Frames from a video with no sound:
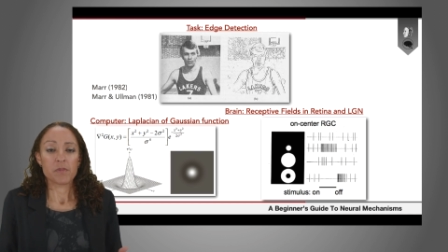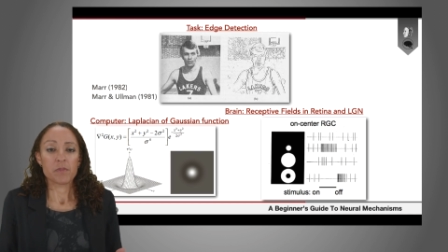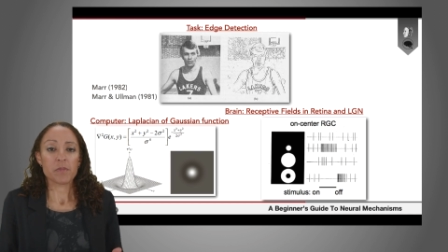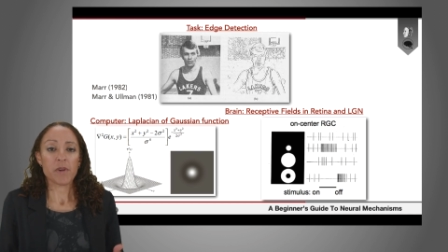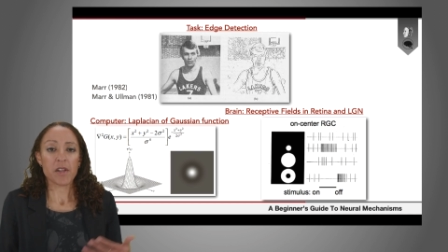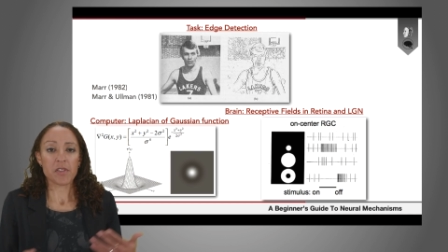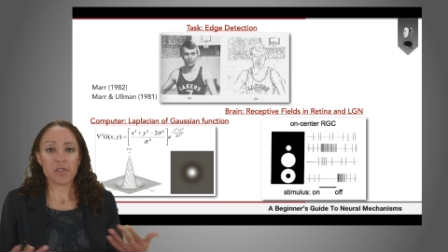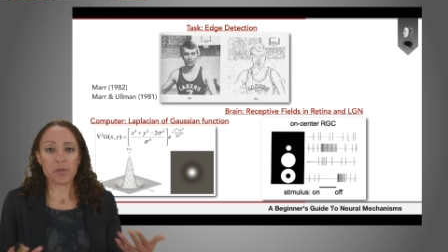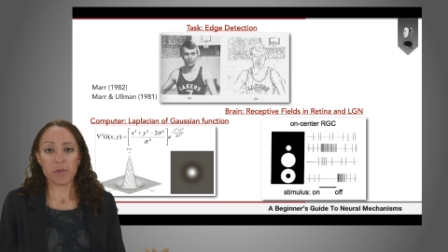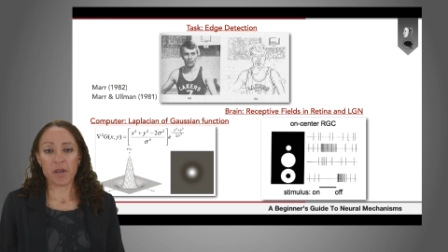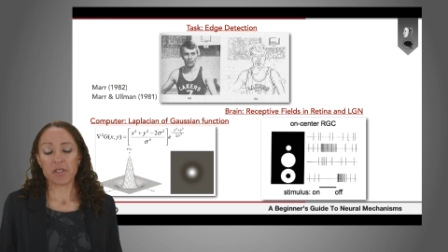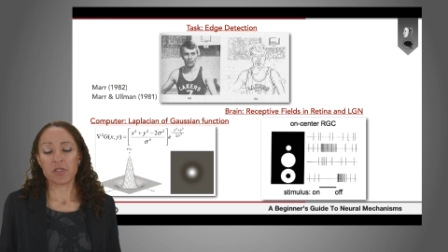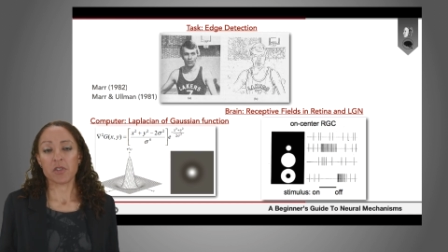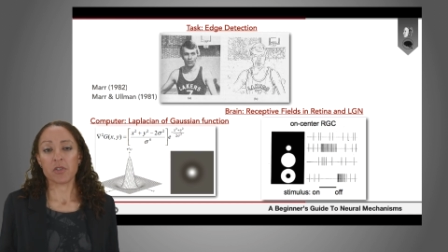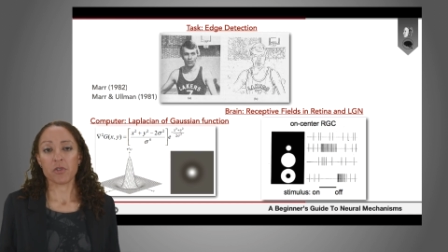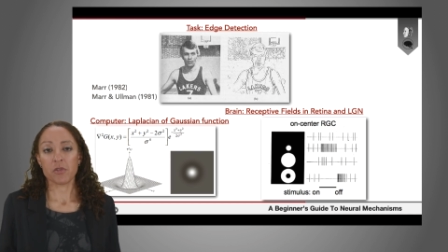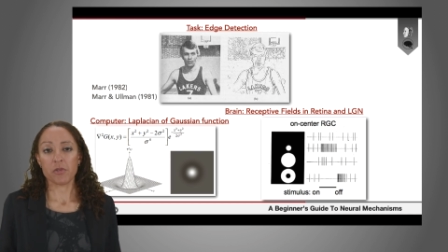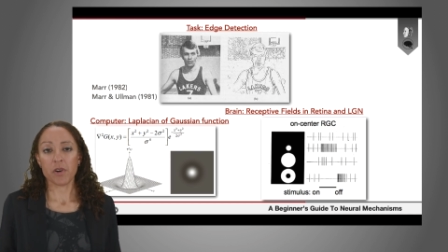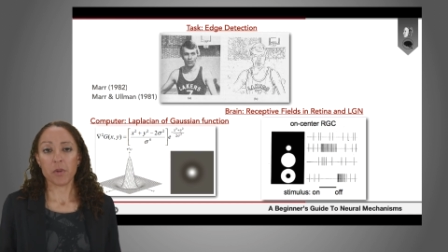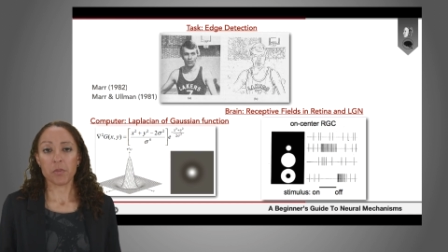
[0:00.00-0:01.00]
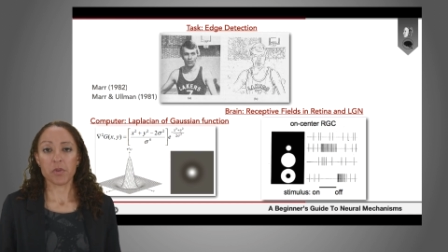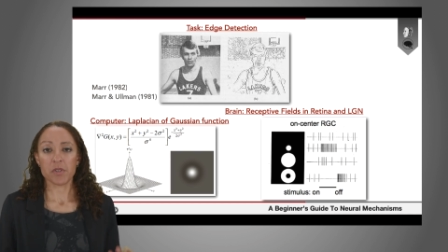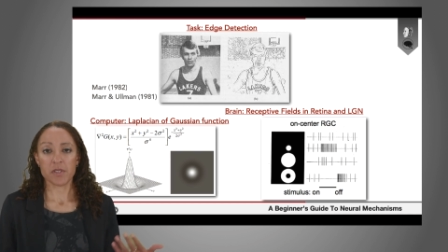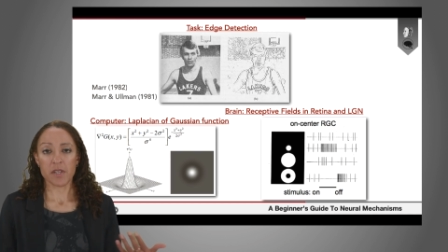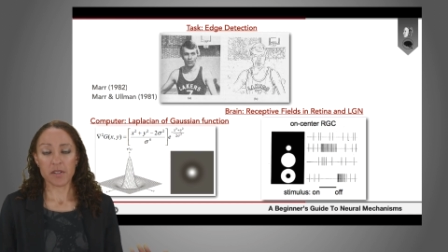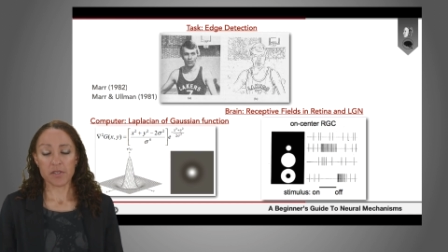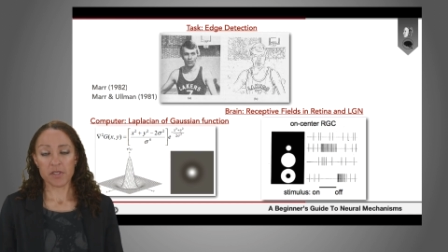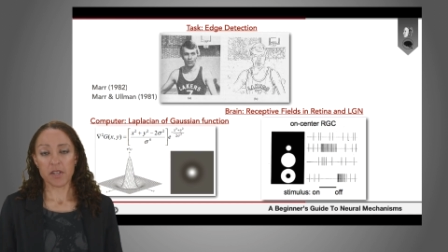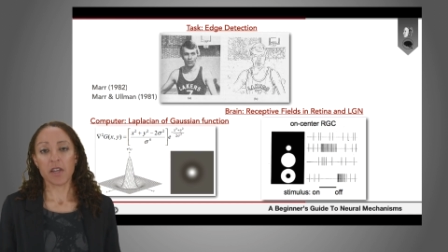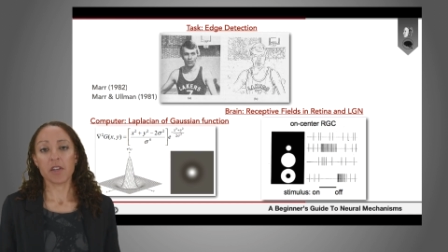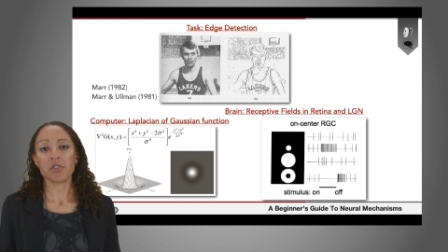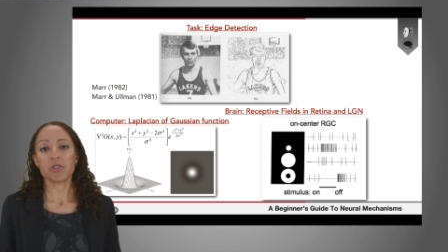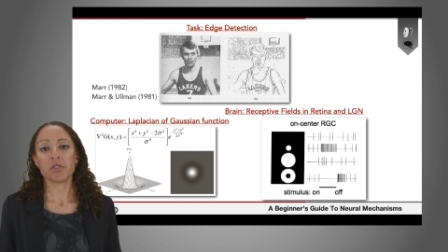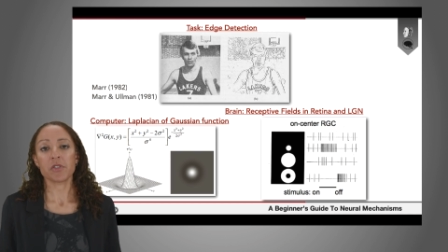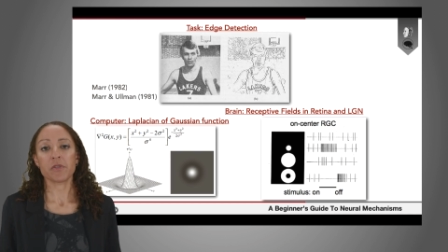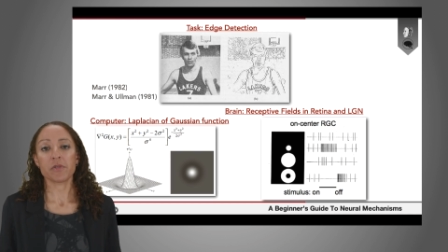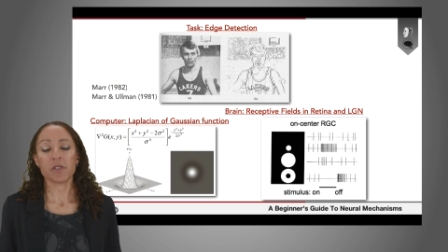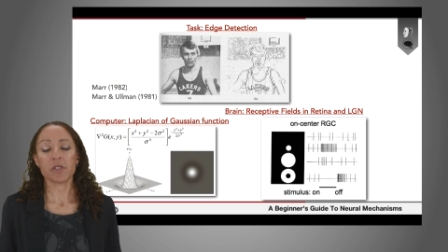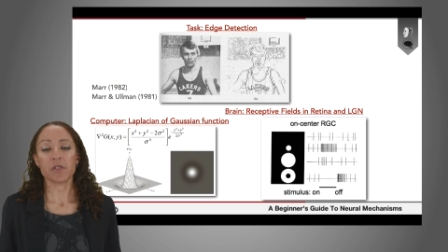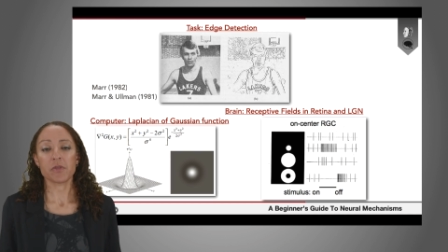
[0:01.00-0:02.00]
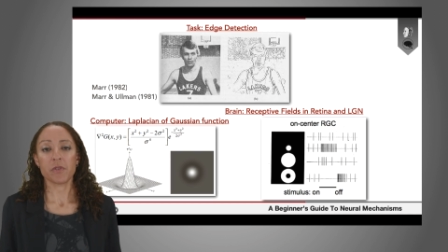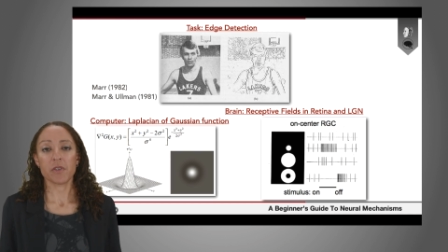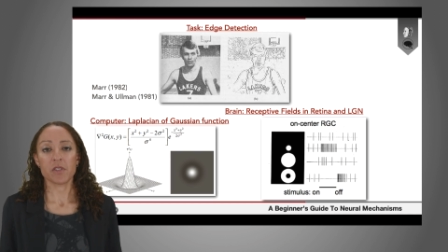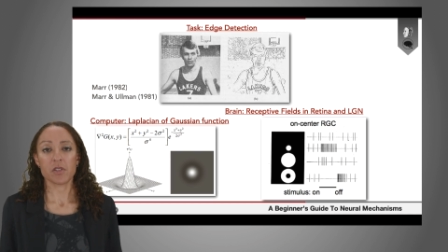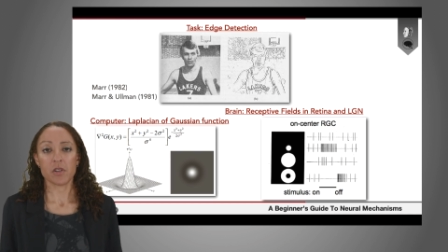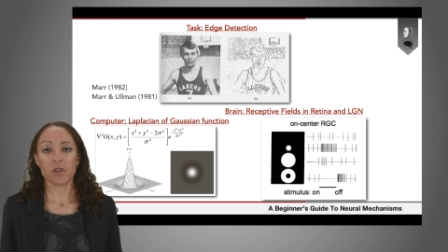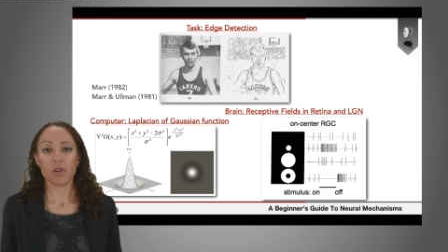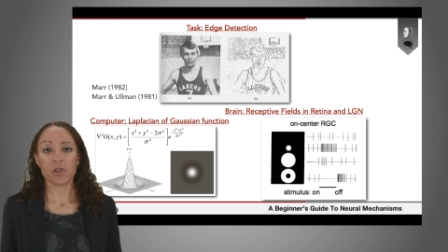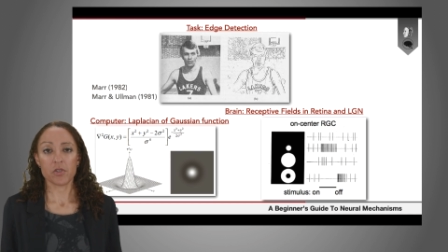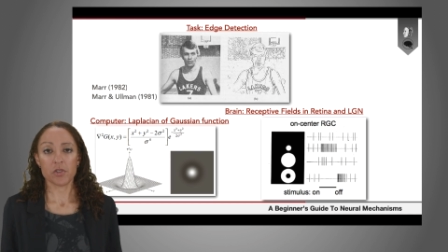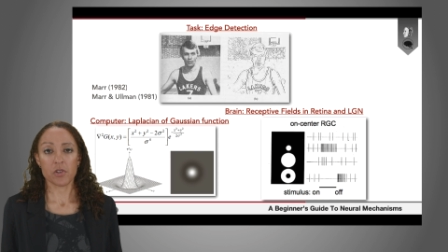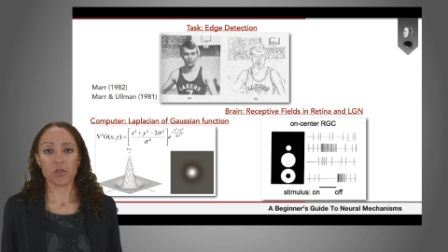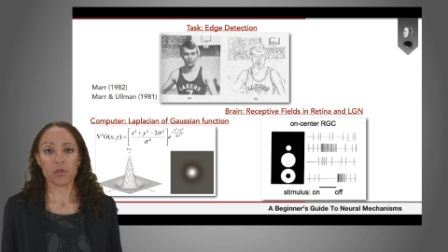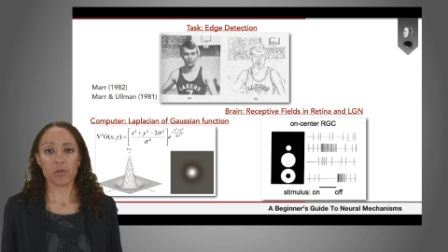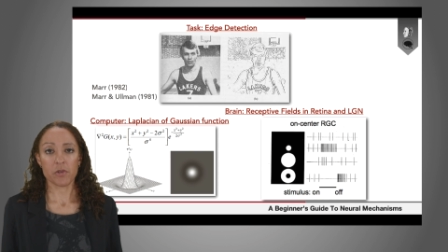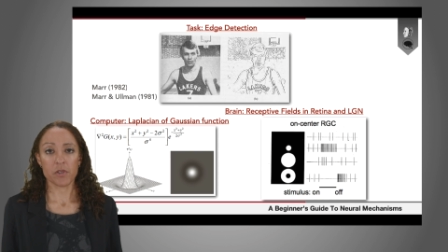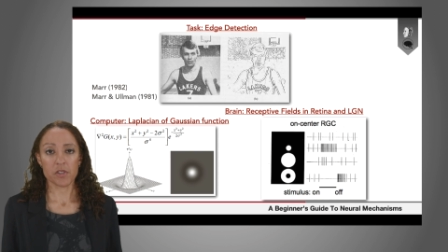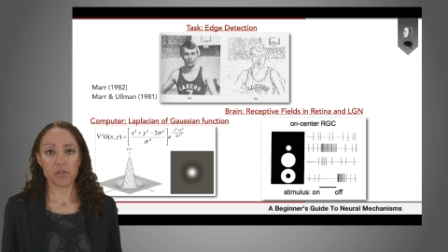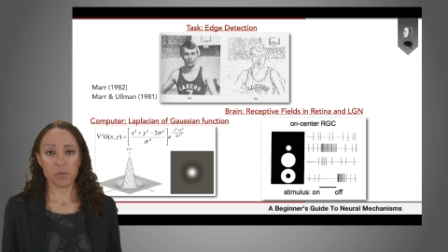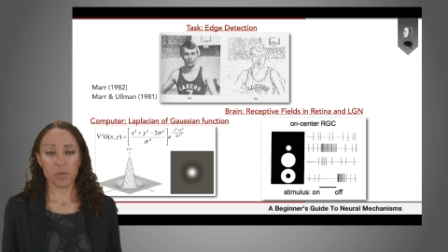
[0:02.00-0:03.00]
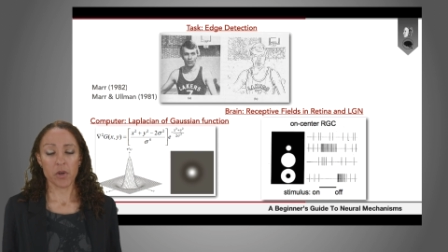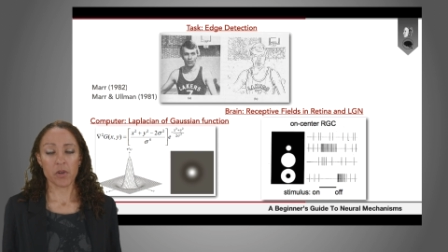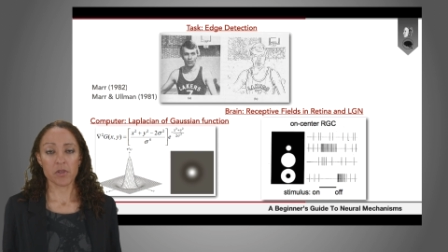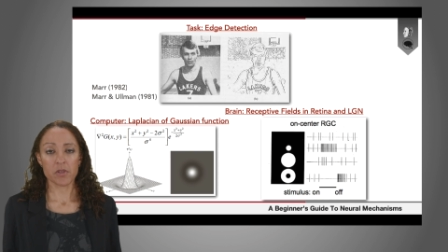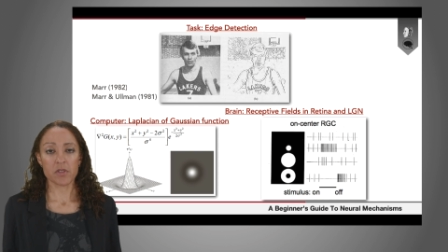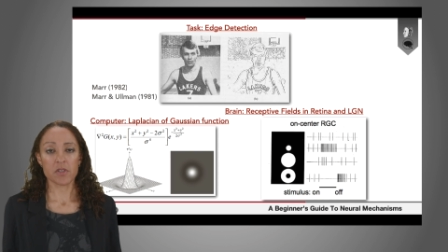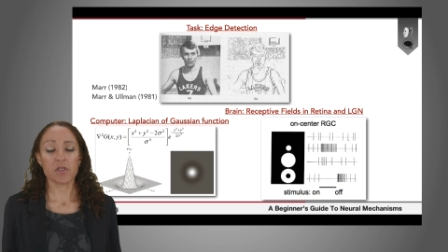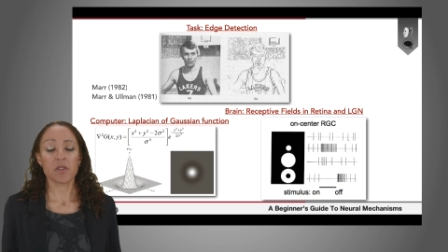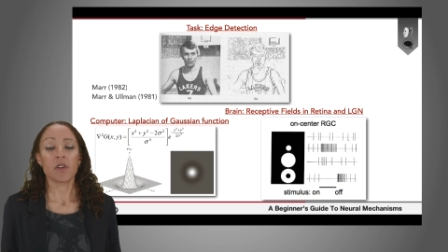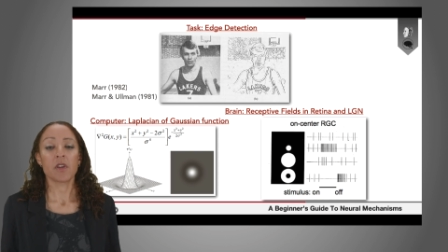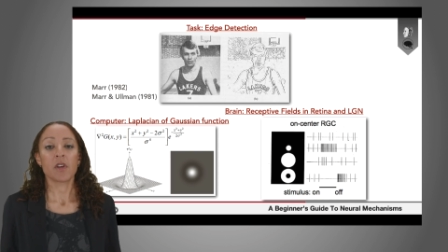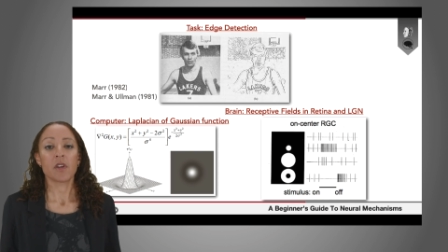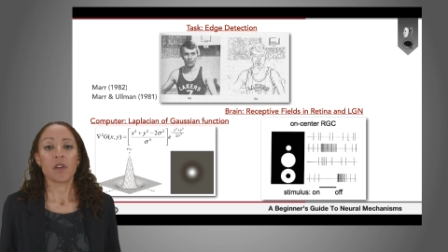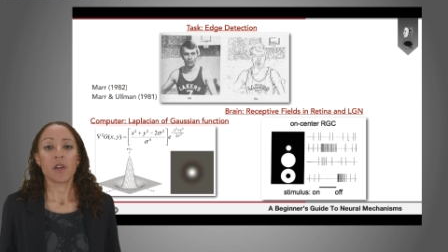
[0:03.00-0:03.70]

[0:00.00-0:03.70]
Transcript: mathematical representation of this physiological response,